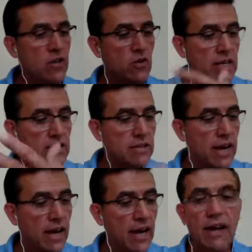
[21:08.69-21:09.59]
You can
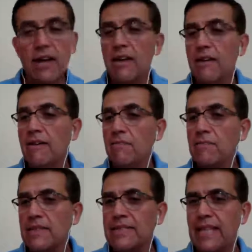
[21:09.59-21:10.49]

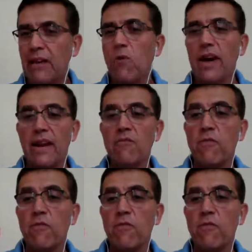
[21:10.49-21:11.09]
take one and